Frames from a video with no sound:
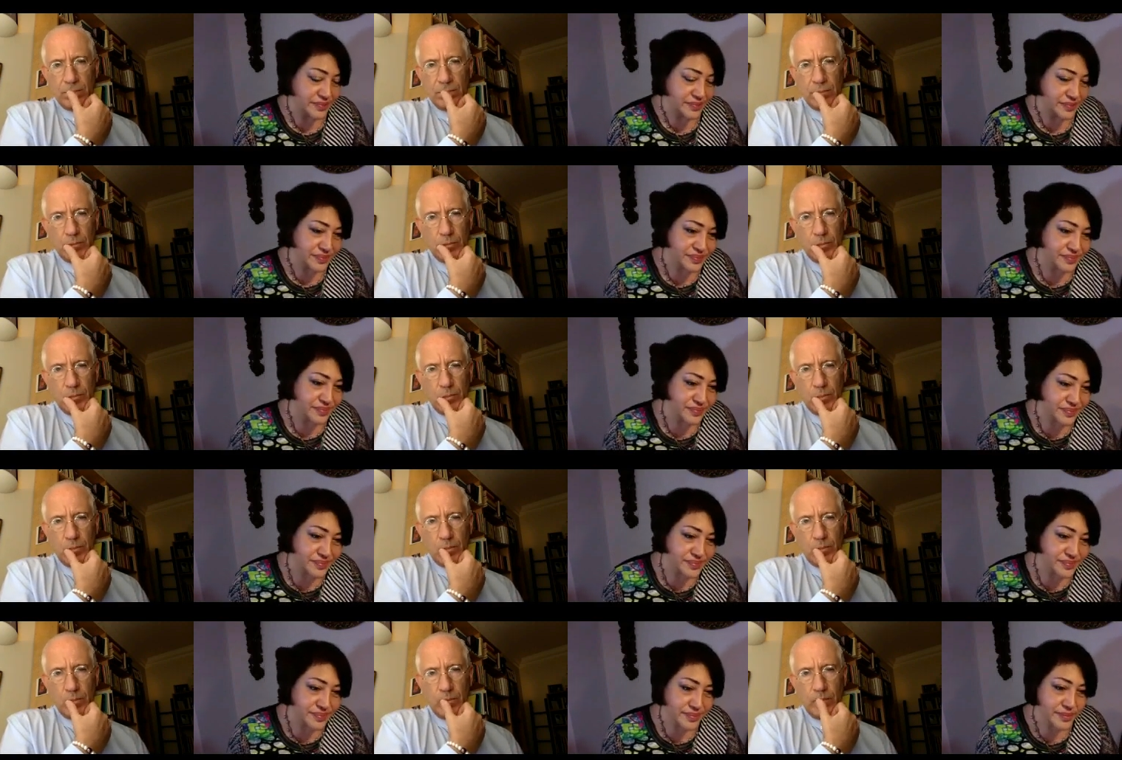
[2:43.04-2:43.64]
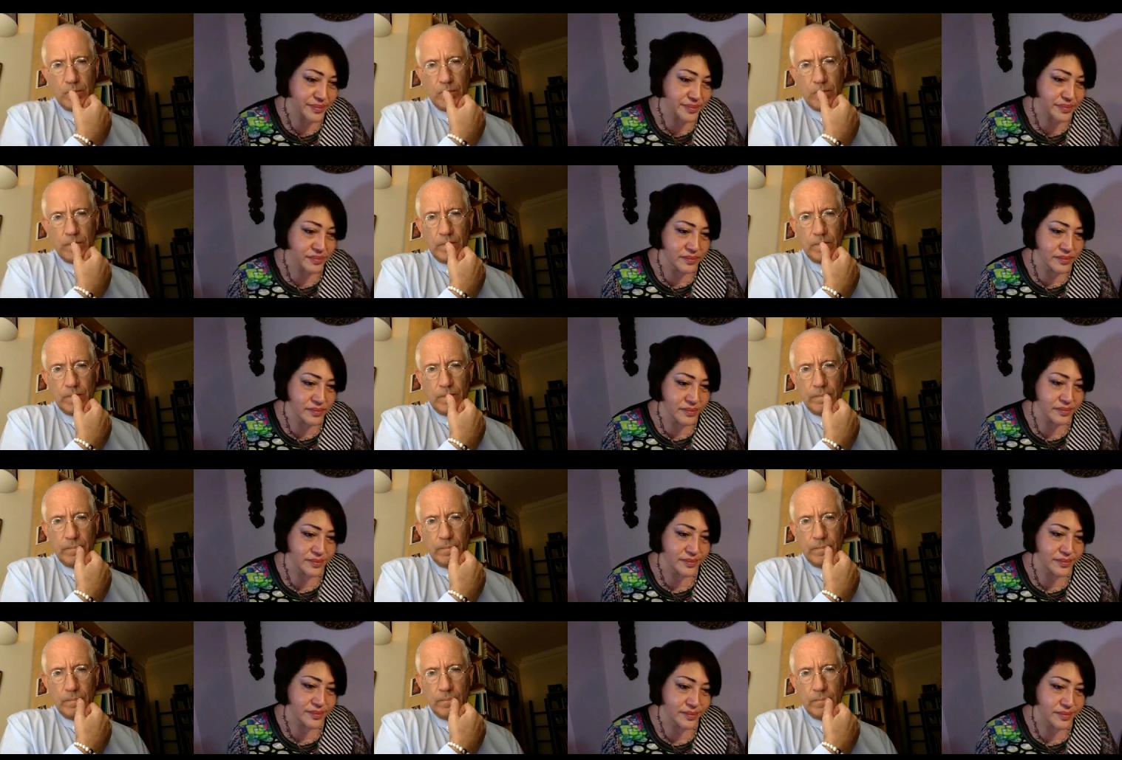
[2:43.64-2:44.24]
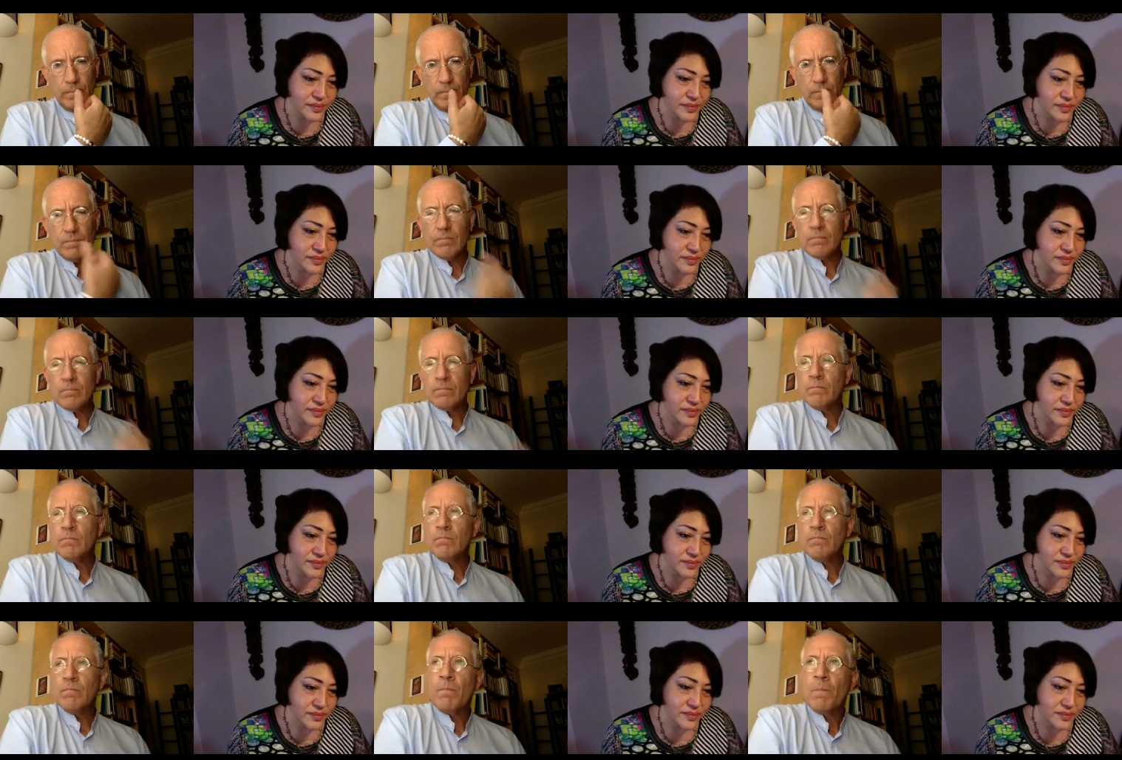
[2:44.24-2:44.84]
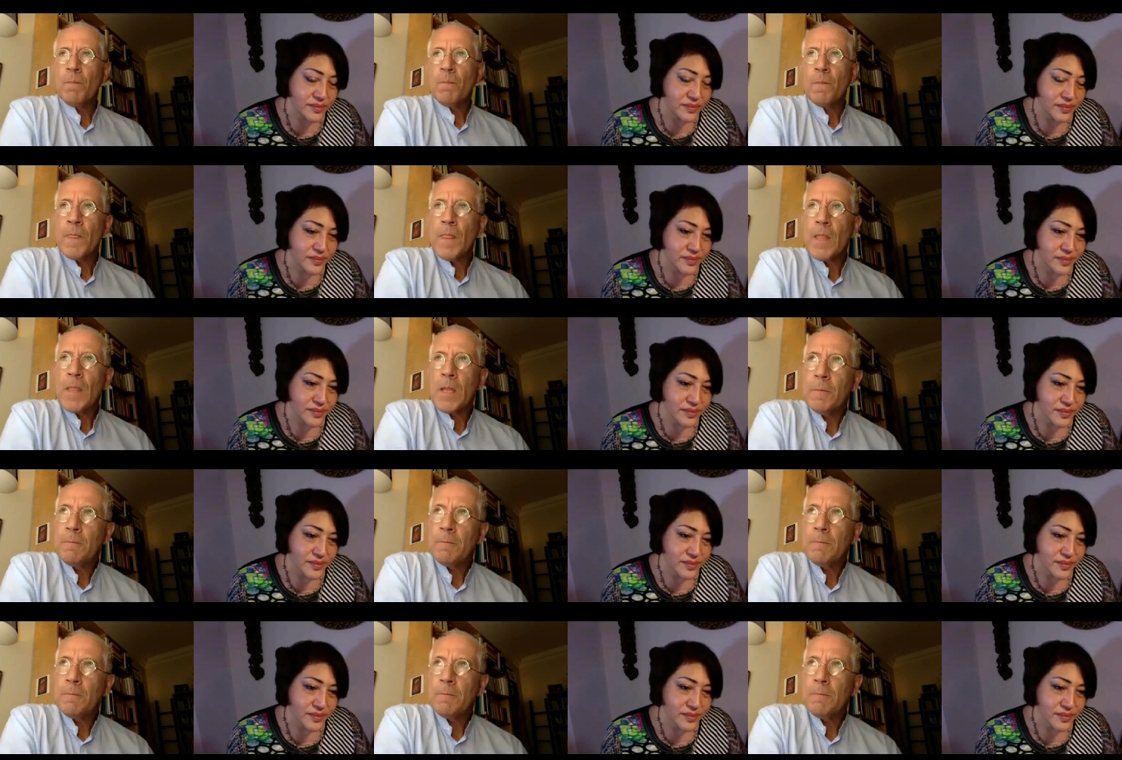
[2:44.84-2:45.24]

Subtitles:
Nothing is said.